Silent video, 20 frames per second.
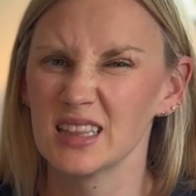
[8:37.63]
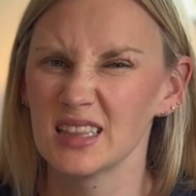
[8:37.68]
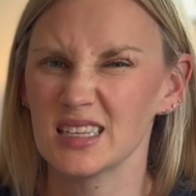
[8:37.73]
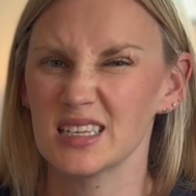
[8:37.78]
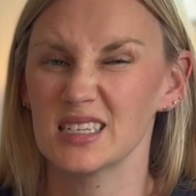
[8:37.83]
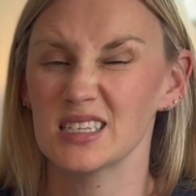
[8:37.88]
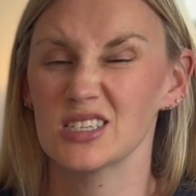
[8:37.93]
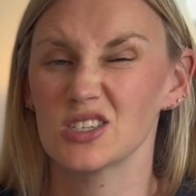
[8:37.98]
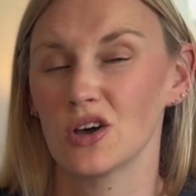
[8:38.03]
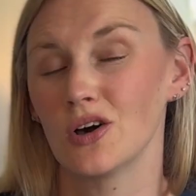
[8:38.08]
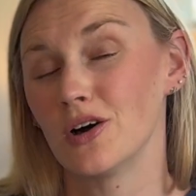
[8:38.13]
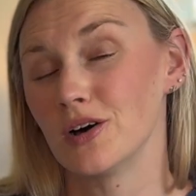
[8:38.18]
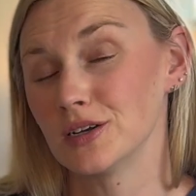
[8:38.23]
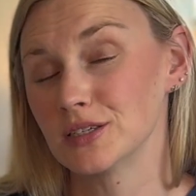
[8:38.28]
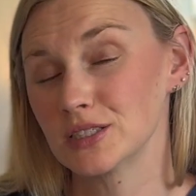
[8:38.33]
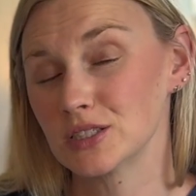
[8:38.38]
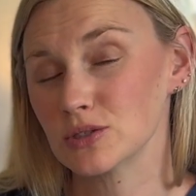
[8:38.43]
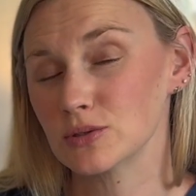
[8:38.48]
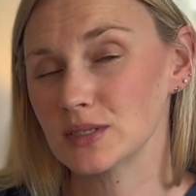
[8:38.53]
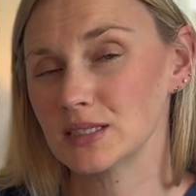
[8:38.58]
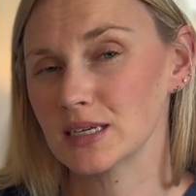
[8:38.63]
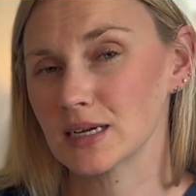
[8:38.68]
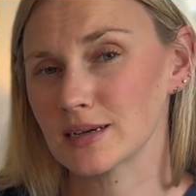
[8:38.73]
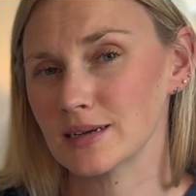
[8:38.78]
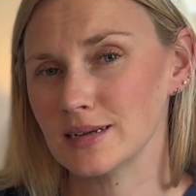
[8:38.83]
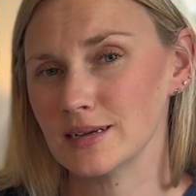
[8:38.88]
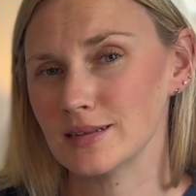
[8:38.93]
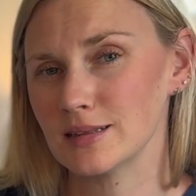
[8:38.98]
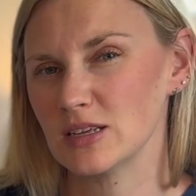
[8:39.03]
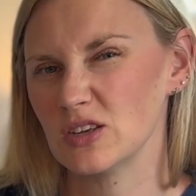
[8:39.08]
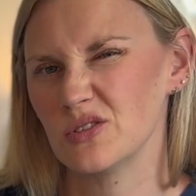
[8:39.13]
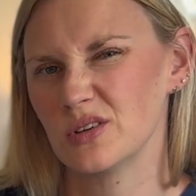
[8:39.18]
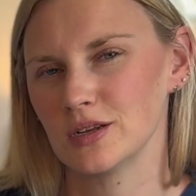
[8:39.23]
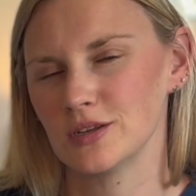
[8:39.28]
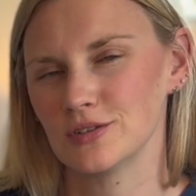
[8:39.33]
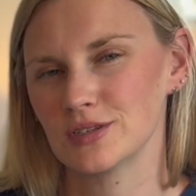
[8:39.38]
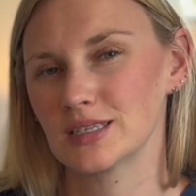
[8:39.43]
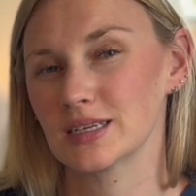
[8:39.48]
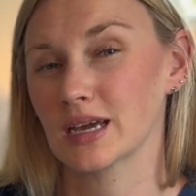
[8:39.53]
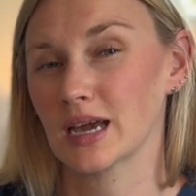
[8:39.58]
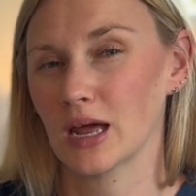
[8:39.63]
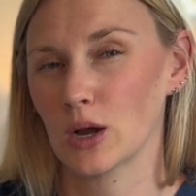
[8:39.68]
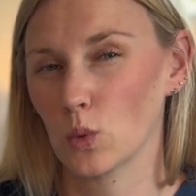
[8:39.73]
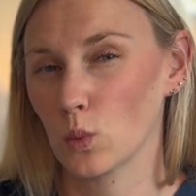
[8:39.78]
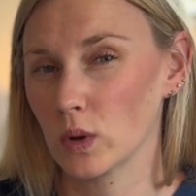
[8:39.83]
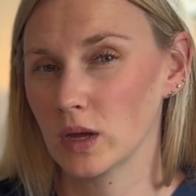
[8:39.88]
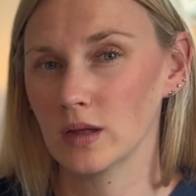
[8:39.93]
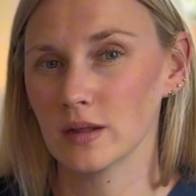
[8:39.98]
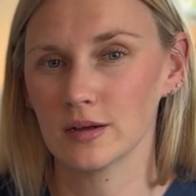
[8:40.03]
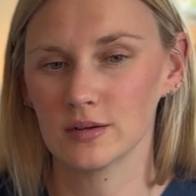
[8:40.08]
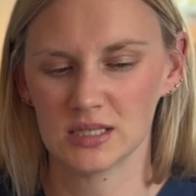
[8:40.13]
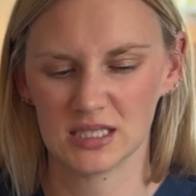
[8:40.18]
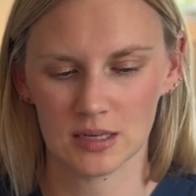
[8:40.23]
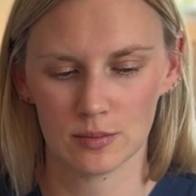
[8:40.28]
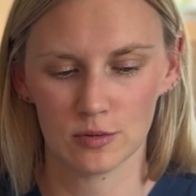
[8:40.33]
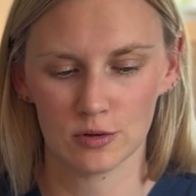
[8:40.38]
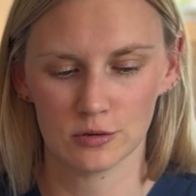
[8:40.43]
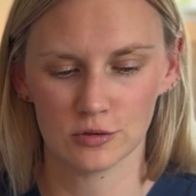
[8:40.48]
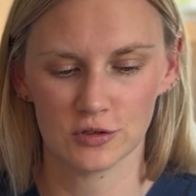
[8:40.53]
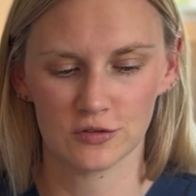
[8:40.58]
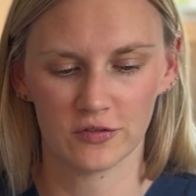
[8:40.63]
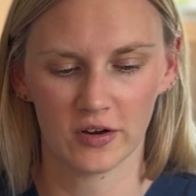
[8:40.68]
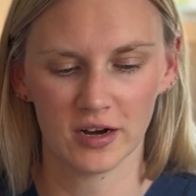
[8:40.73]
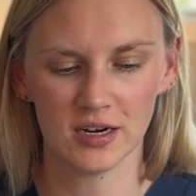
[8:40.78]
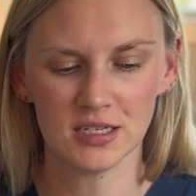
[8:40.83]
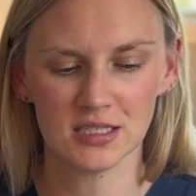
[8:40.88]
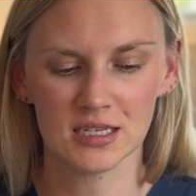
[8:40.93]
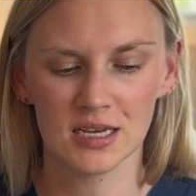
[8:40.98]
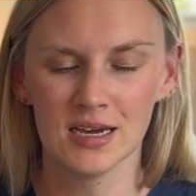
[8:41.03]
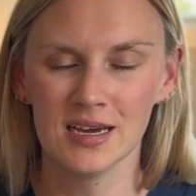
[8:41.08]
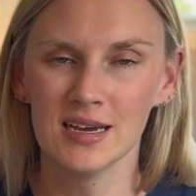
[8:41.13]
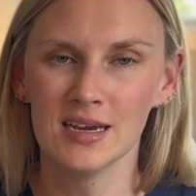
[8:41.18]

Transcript: This is also a technique that you can use to kind of wiggle out some of those farts,